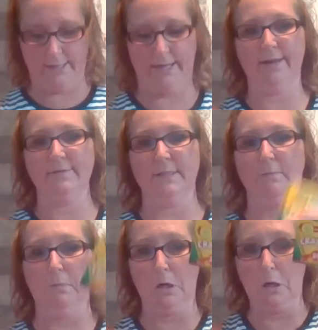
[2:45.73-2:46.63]
I have
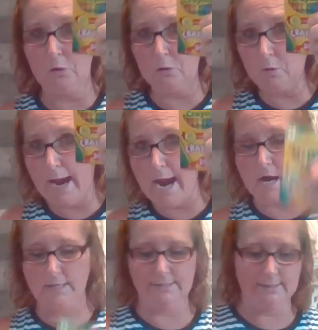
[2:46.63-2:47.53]
some
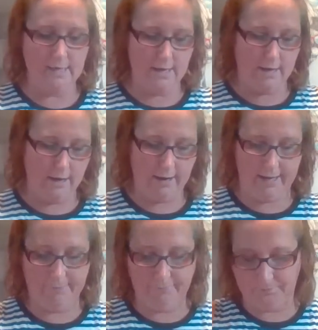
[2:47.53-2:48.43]
crayons. All
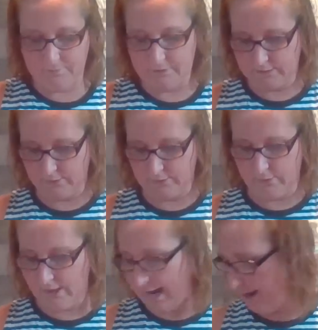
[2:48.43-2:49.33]
right.
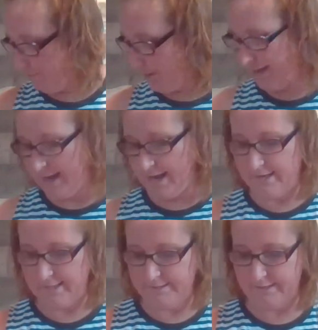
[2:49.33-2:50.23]
So I've already got an
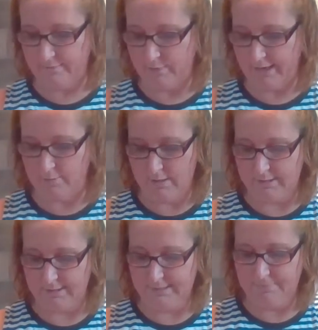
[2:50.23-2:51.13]
idea of what I want
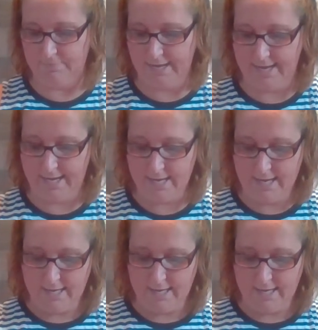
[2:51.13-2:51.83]
this to be.